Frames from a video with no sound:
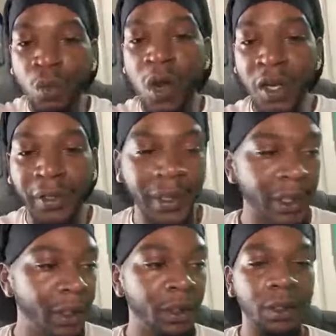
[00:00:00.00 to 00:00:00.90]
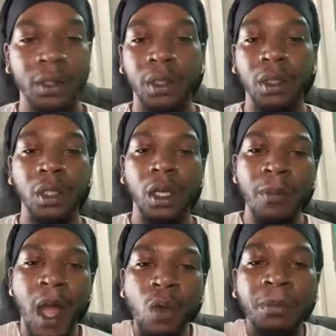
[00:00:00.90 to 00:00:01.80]
worried
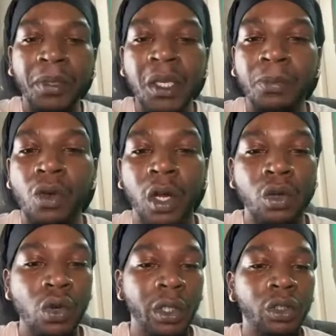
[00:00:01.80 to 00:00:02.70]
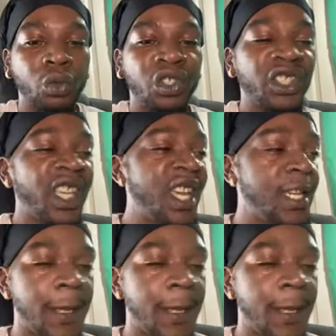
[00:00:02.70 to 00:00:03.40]
about what people are going to say